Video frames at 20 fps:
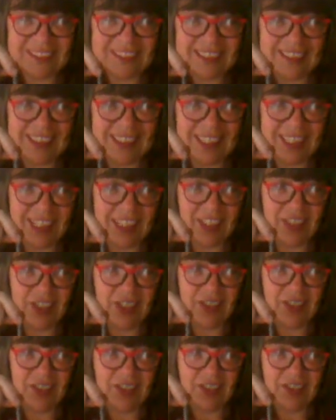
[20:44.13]
Thank
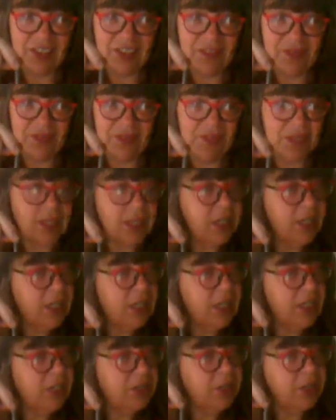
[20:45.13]
you.
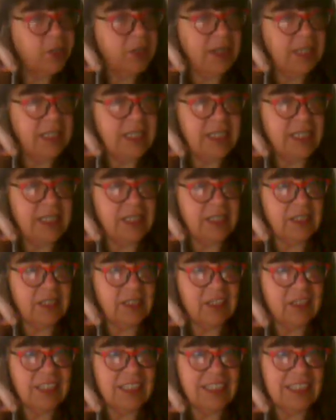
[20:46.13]
Do we need to
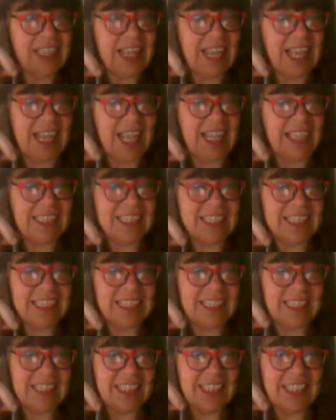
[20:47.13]
look at
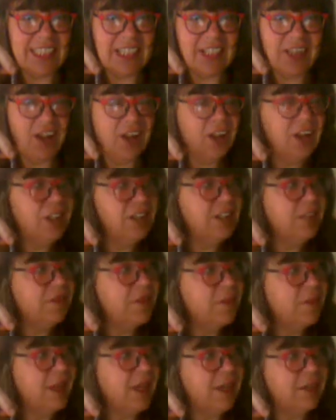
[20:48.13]
the heart of the
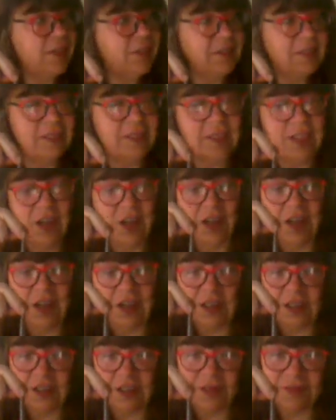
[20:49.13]
matter, the
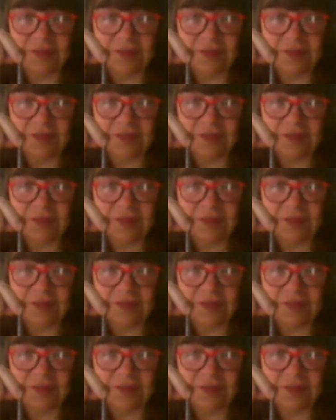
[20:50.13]
heart?